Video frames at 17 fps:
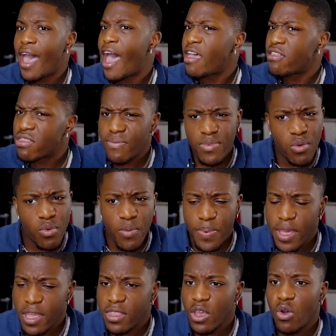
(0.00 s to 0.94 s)
ask them to
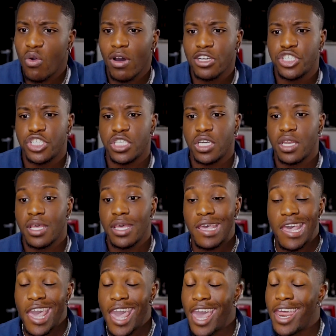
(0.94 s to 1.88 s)
repeat the question,
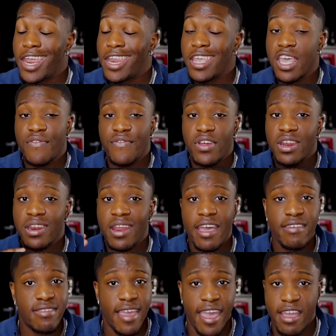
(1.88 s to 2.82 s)
and give it a
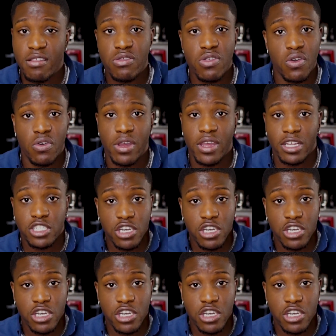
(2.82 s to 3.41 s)
nice answer.